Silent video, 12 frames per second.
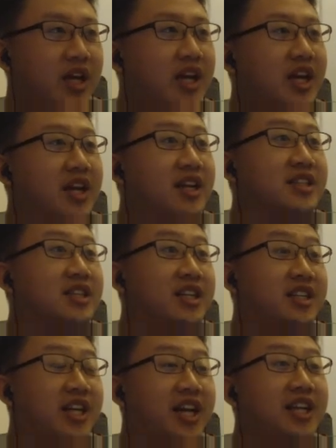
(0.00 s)
It is a
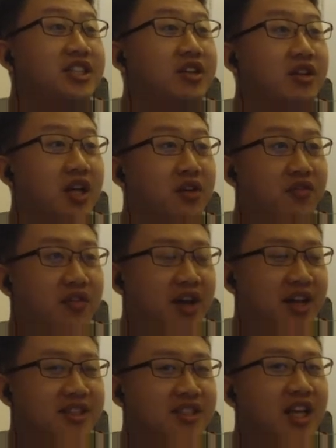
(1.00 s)
teacher-led
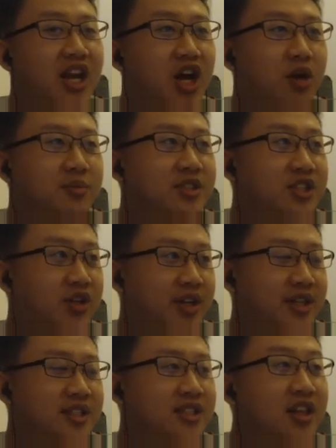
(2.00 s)
phase that helps
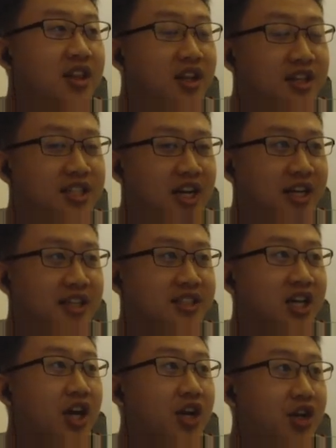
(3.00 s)
students synthesize
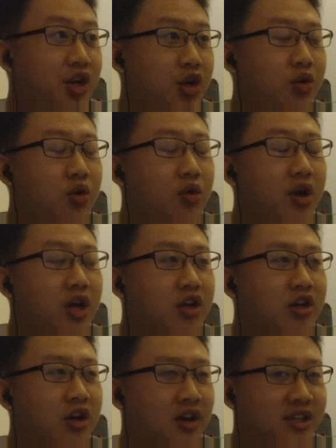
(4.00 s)
new
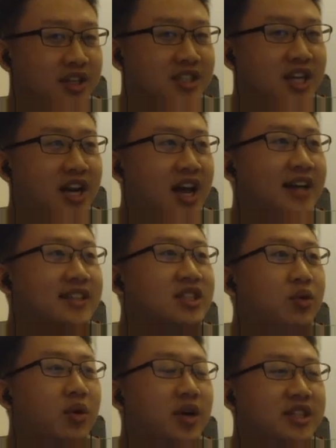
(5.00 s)
knowledge and ask
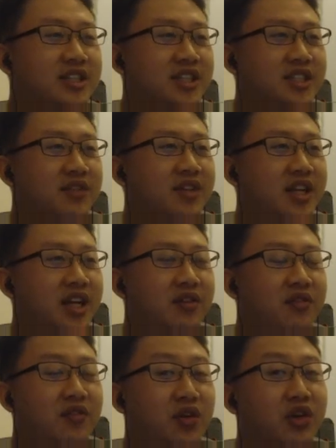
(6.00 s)
questions if they need
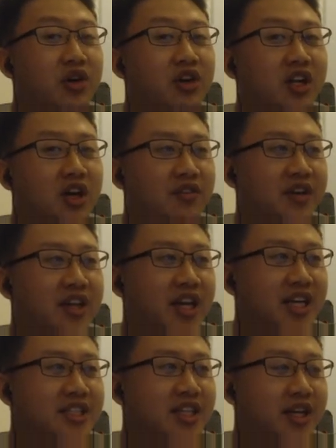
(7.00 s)
further
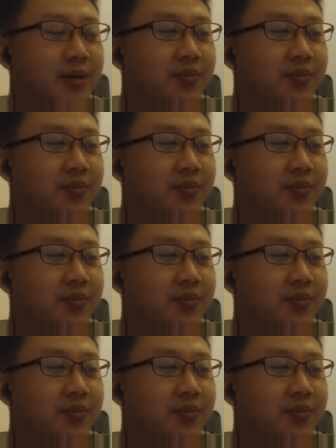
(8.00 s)
clarification.